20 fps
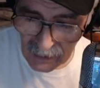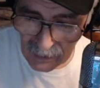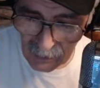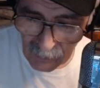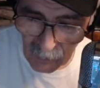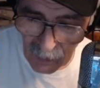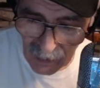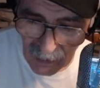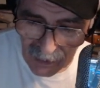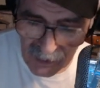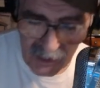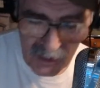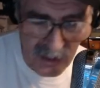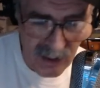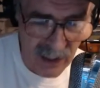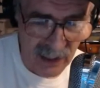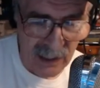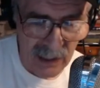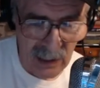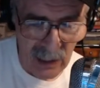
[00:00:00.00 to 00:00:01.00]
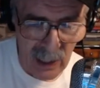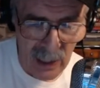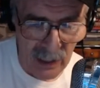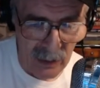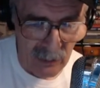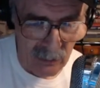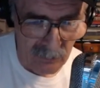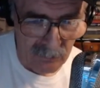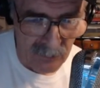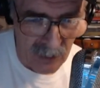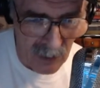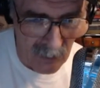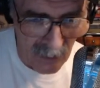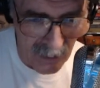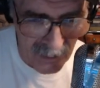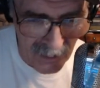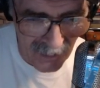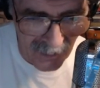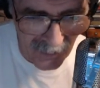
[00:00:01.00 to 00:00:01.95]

Well, I'll let you check in later. All right.